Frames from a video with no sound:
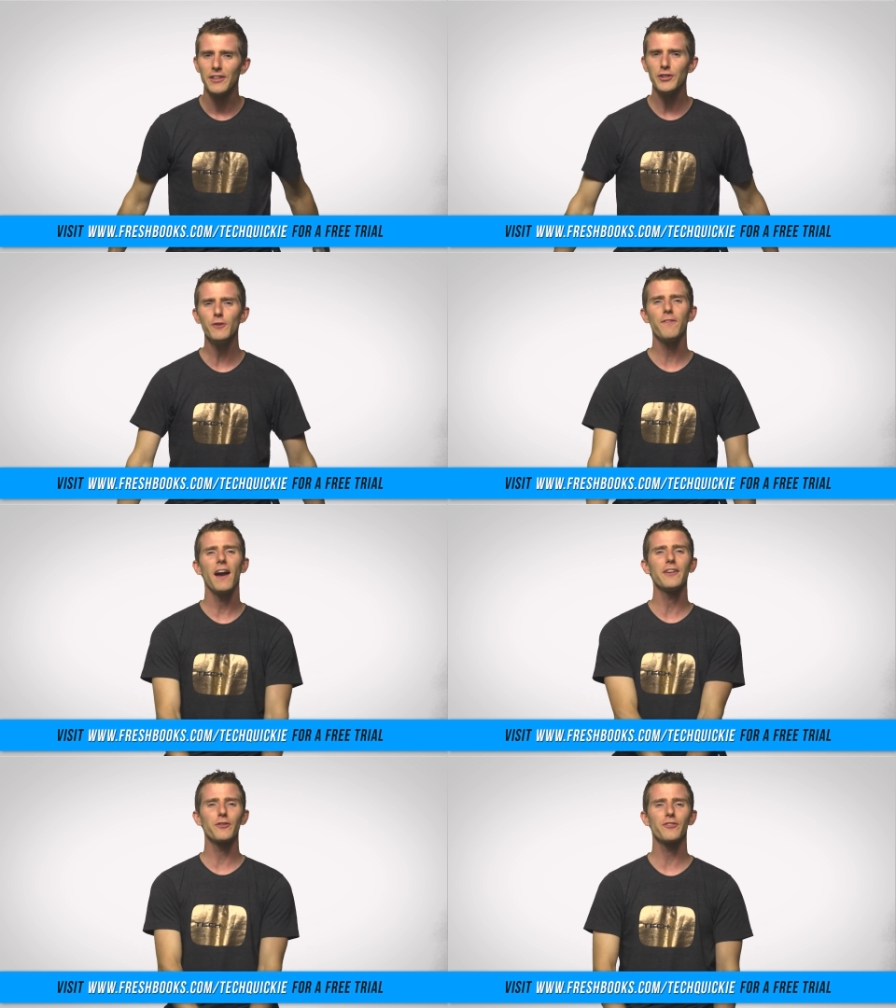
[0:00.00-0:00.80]
Do you
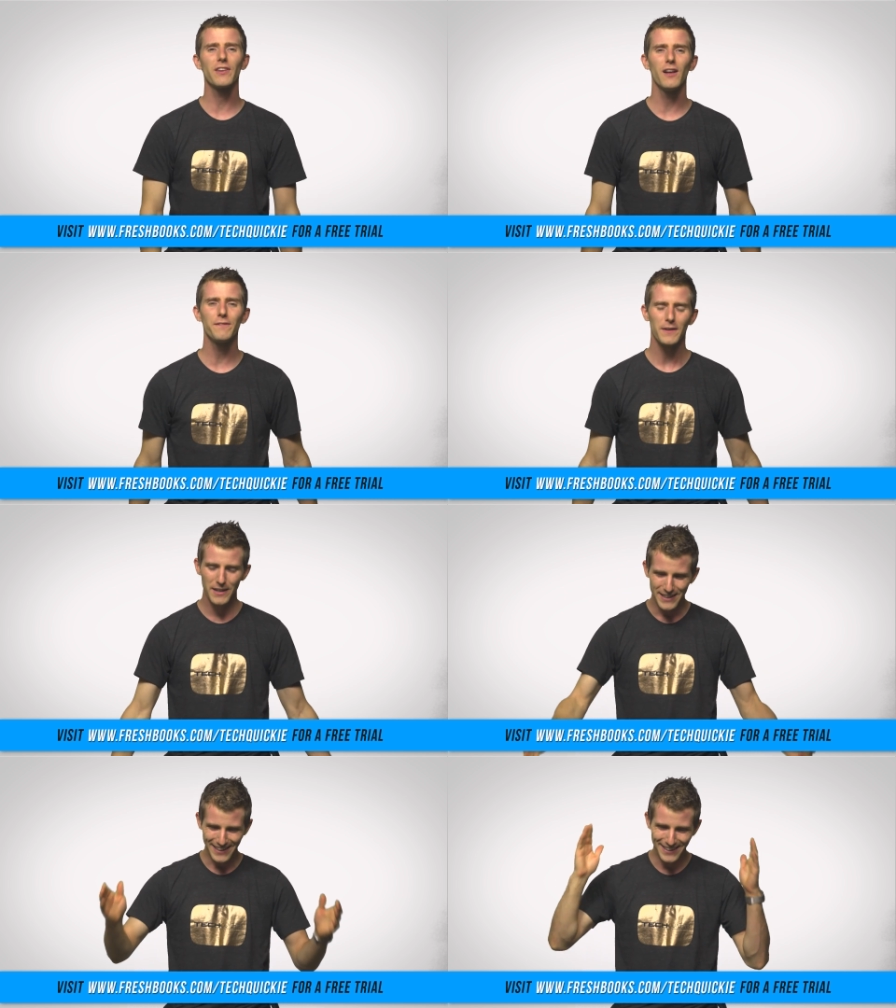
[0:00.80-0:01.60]
find yourself,
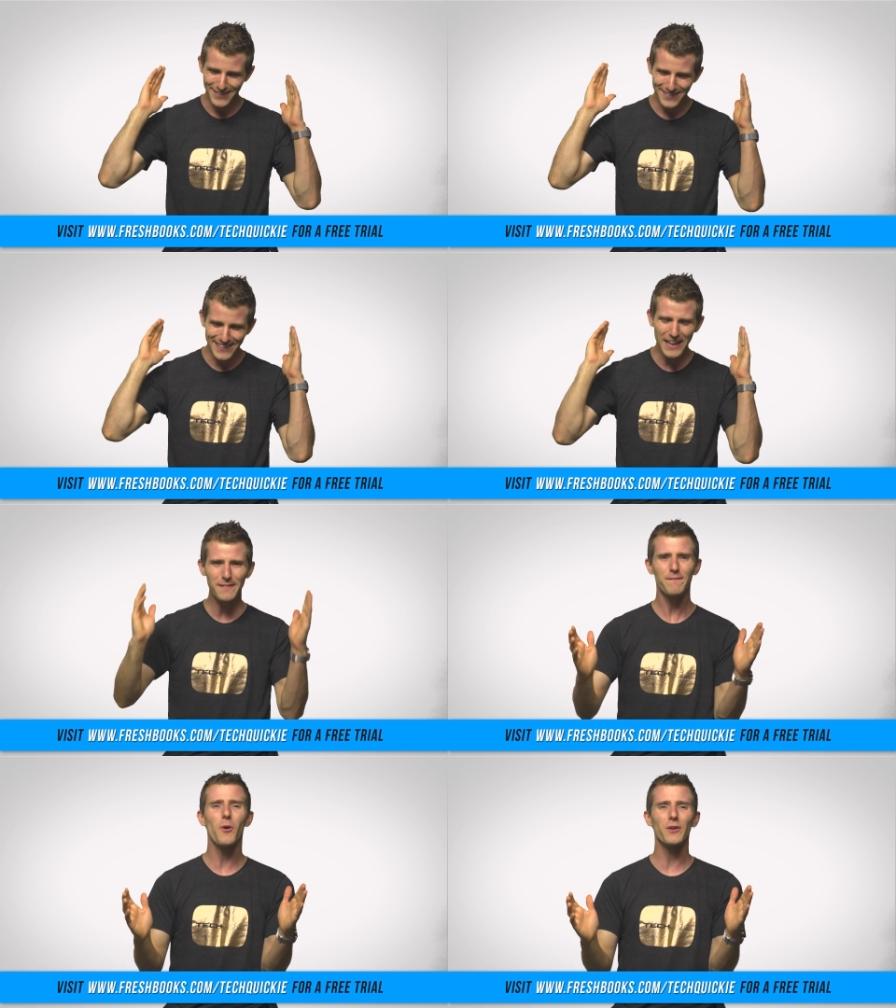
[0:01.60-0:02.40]
instead
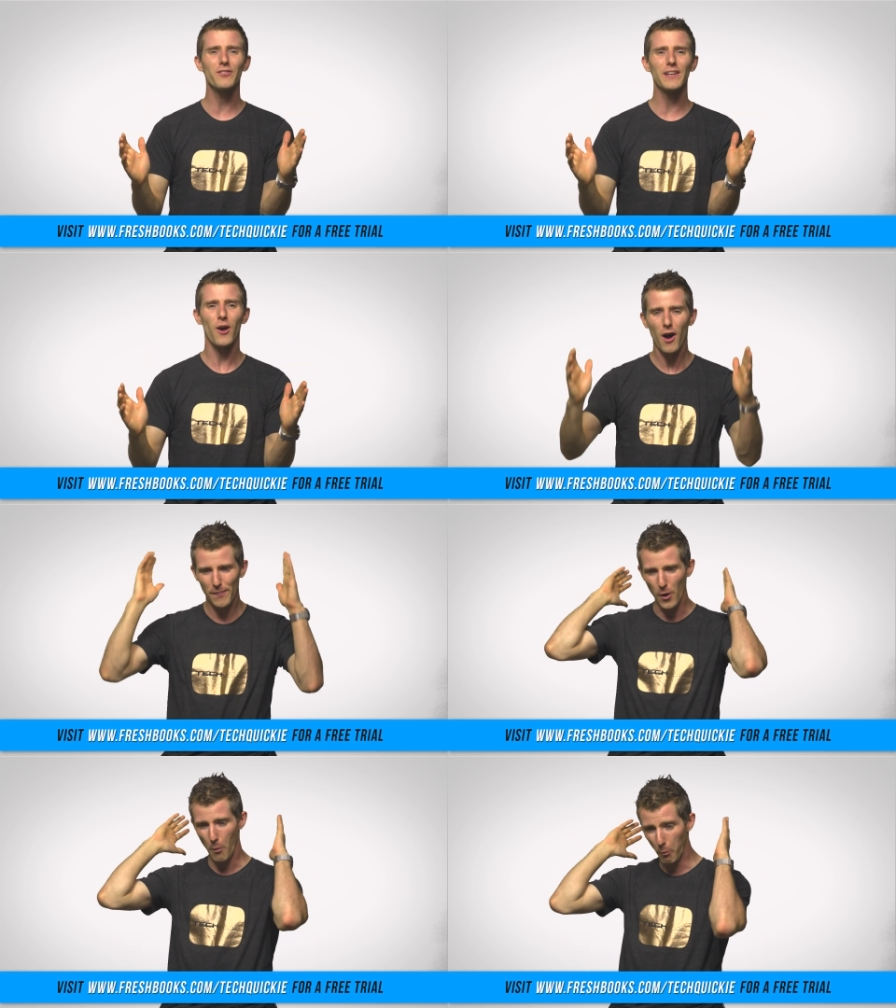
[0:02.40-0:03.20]
of focusing
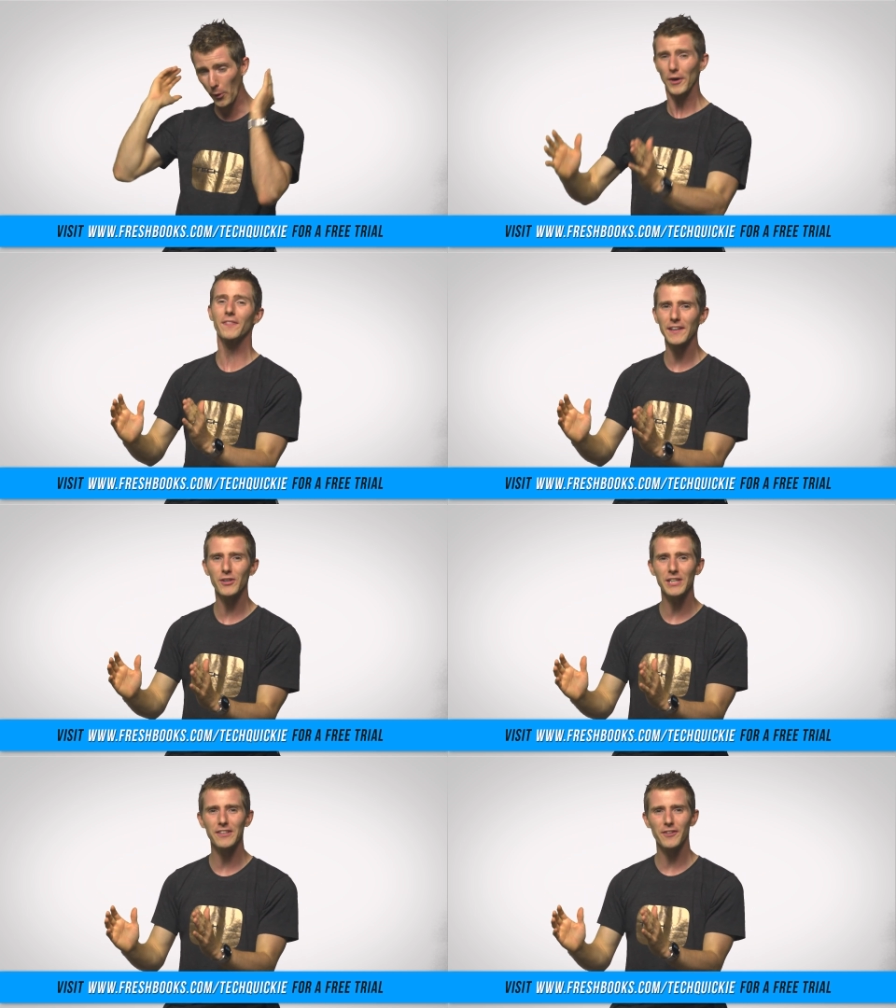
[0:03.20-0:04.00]
on the work that
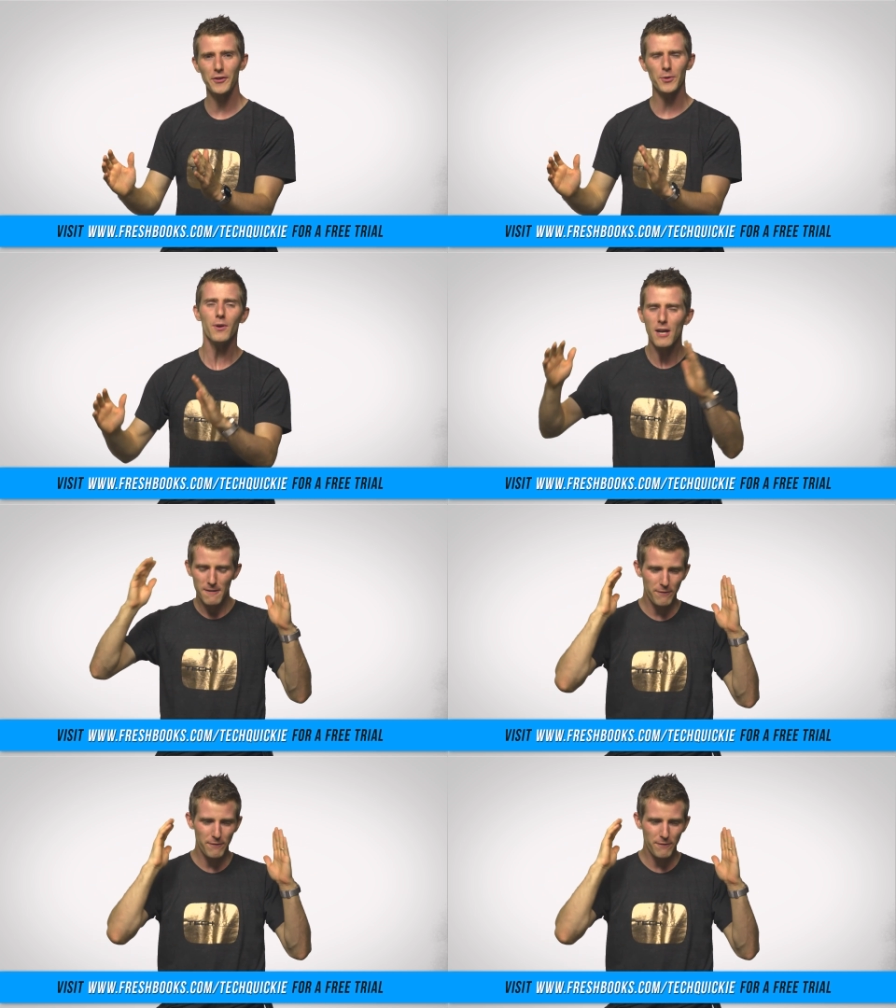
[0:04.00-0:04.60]
you need to do,